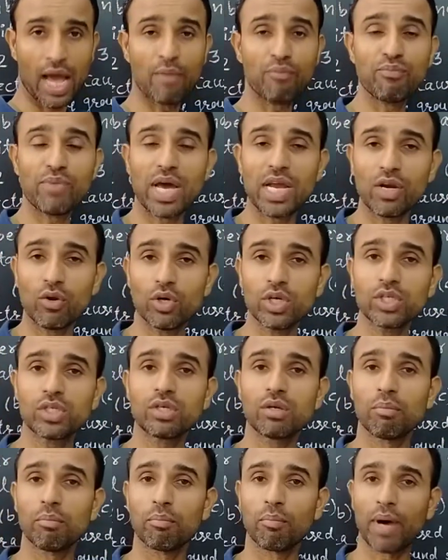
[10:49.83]
m value
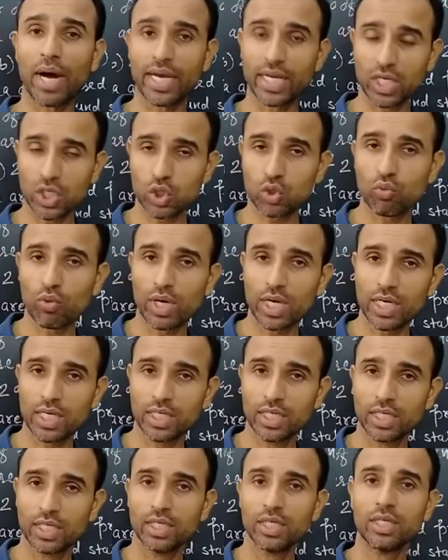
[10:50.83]
is minus 1,
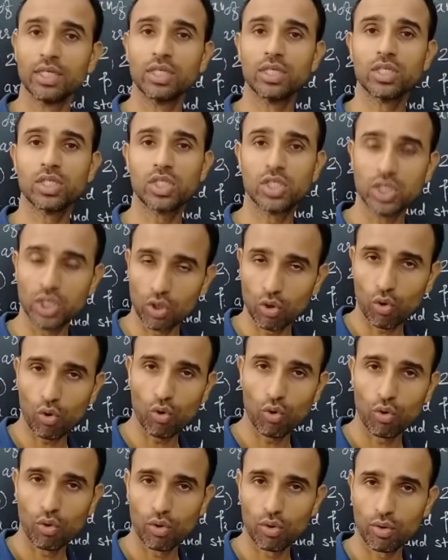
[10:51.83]

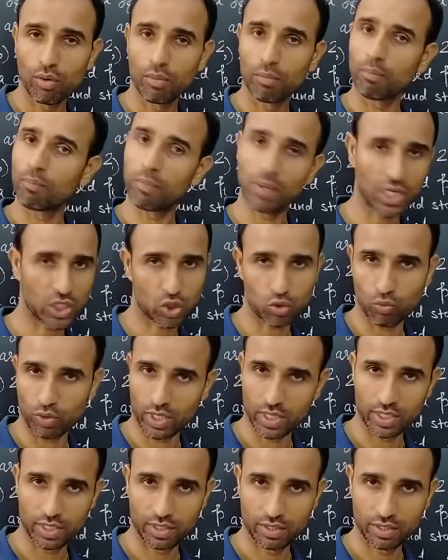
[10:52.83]
0, plus 1.